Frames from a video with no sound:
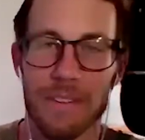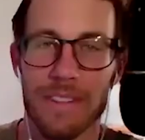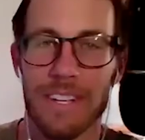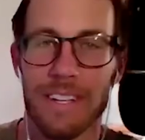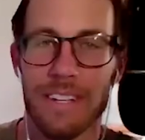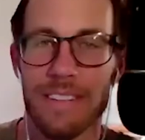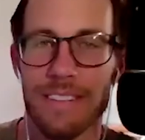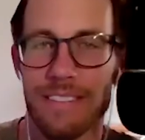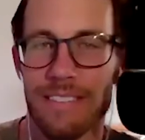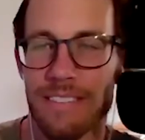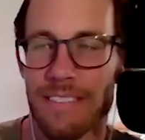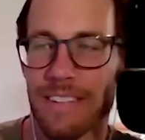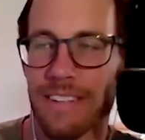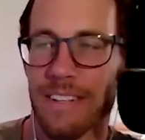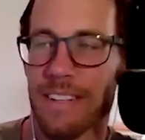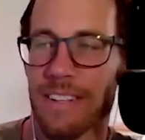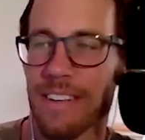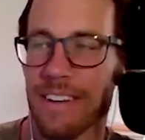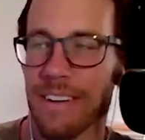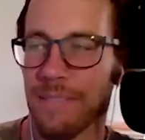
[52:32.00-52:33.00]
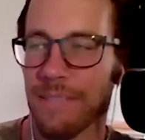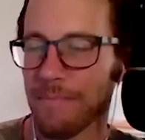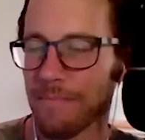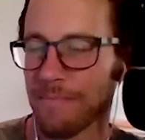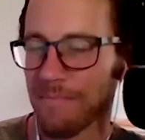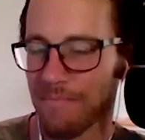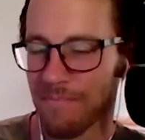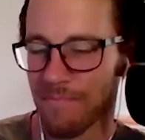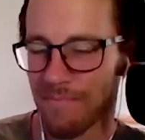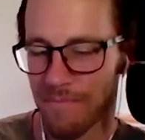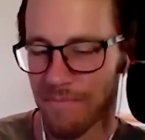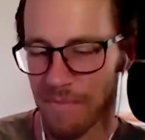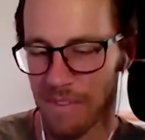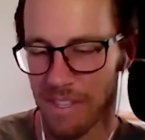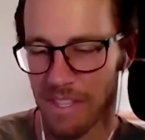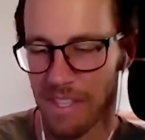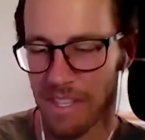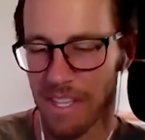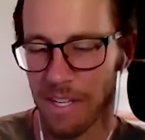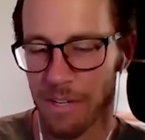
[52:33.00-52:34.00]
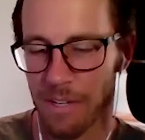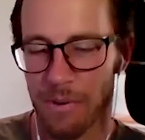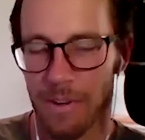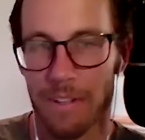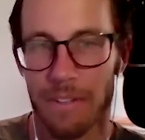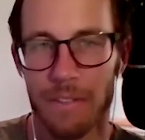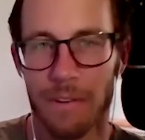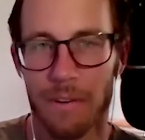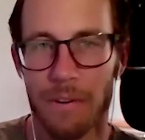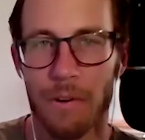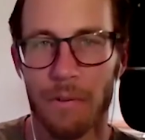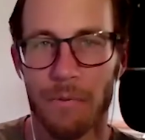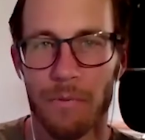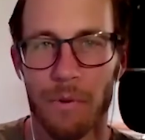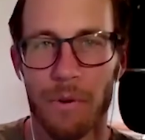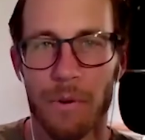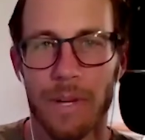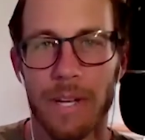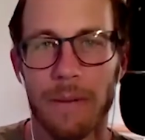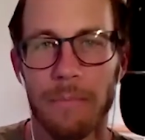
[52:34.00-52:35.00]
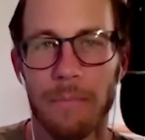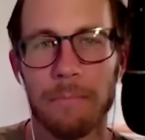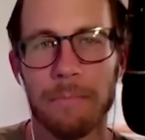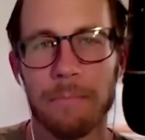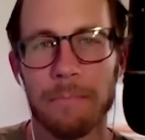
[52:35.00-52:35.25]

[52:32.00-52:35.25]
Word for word: they create their own ruin.